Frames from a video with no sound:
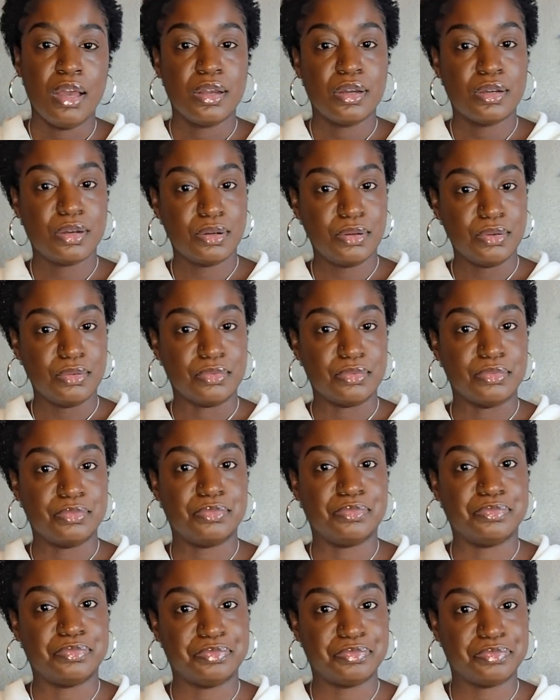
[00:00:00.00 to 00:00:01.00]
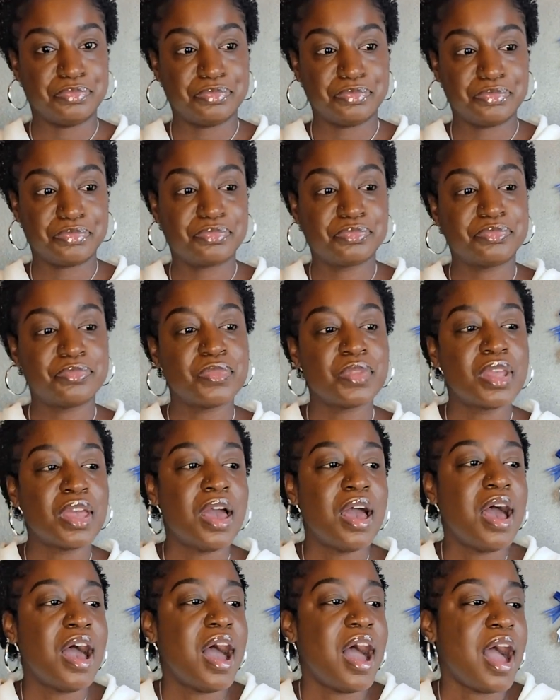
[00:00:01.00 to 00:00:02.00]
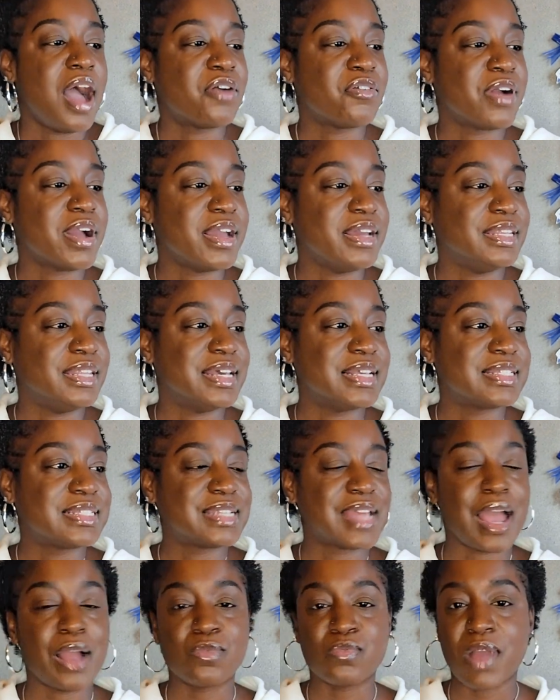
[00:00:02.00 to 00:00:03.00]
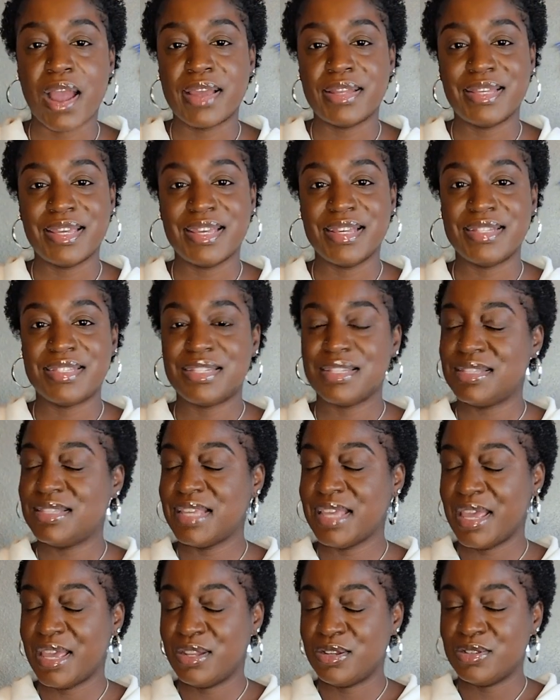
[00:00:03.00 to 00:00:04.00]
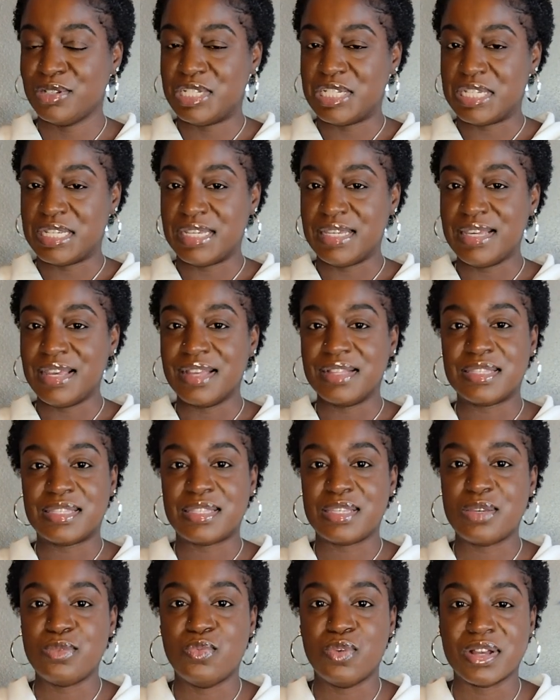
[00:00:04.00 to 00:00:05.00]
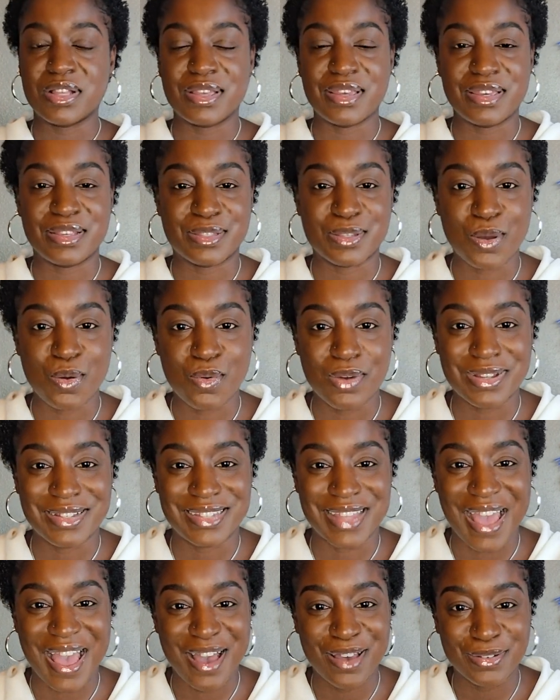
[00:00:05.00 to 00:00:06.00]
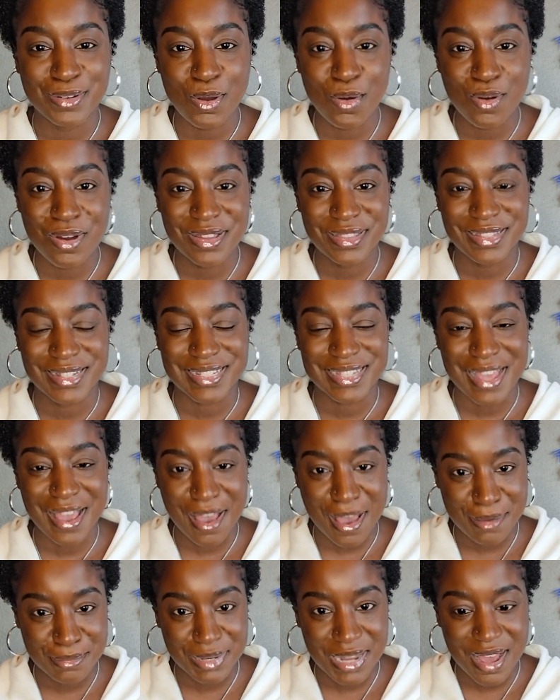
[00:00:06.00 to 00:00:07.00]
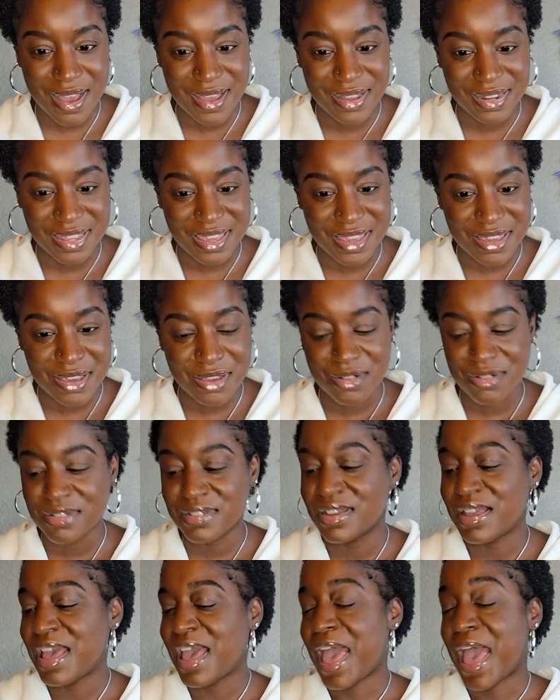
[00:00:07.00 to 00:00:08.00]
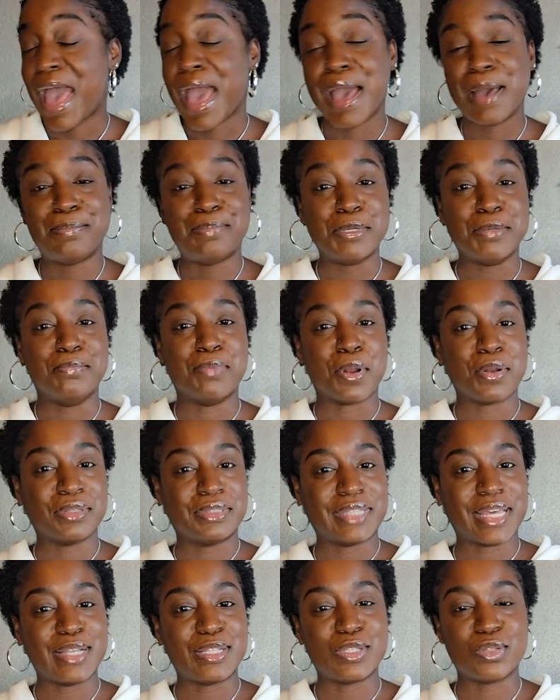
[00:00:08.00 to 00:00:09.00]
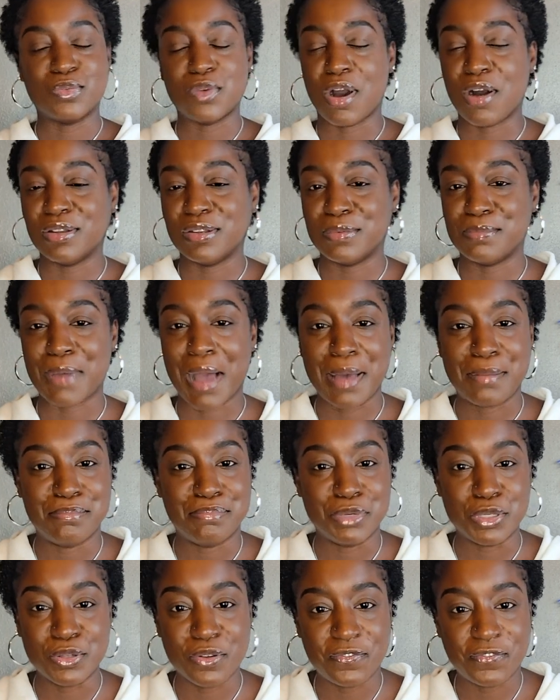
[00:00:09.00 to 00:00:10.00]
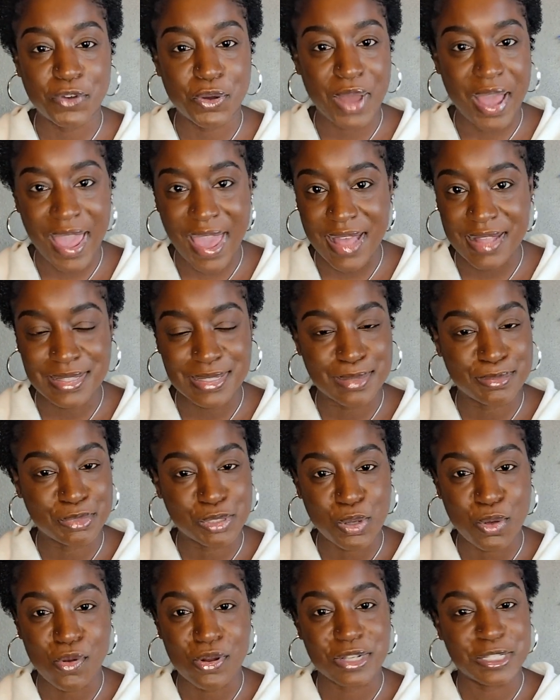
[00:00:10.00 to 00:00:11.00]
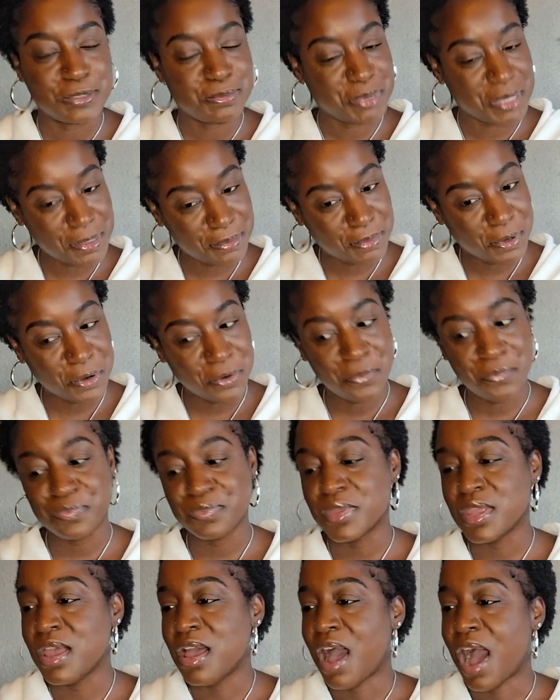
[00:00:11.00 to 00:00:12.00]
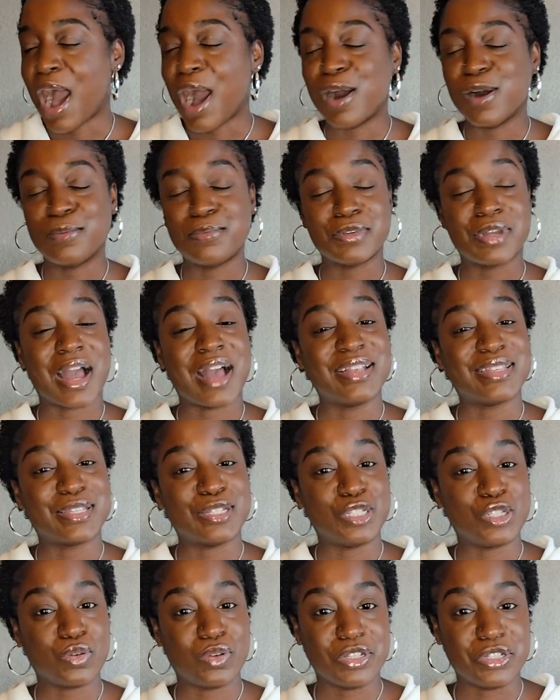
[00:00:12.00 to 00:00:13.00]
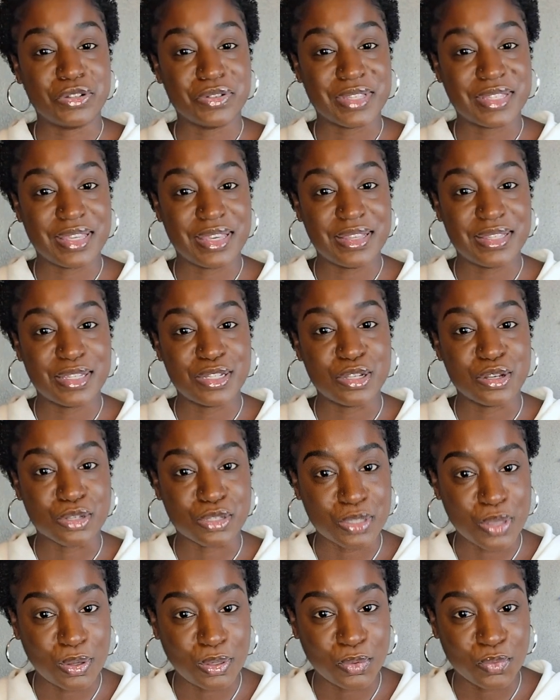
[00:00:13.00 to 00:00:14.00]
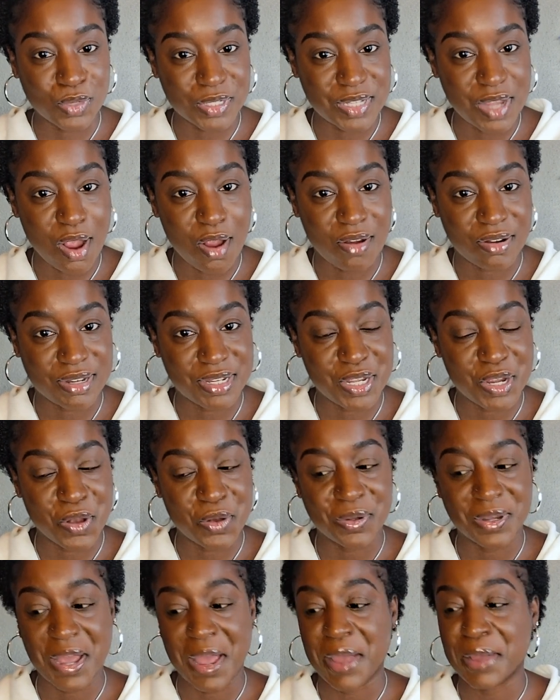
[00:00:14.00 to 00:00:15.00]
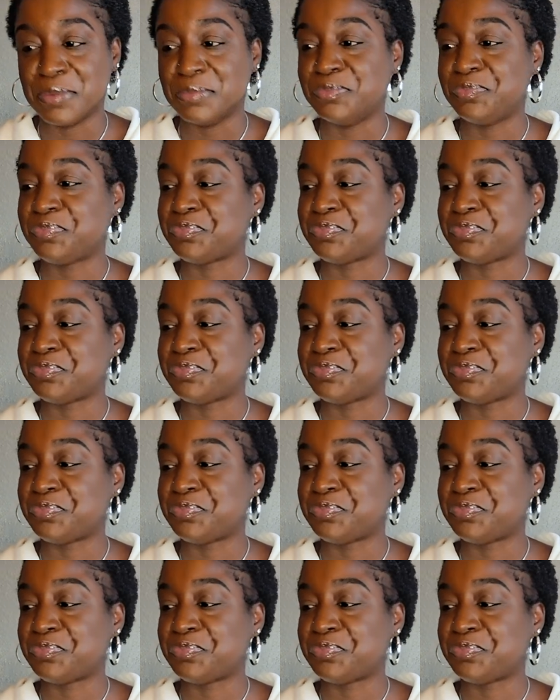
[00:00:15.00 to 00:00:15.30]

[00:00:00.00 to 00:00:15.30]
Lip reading: Cool. All right, let's tap right into the energy and see what is going down on the timeline here. Happy birthday to all of my beautiful, handsome Taurus people. I hope you guys enjoy your season, your solar return here, okay?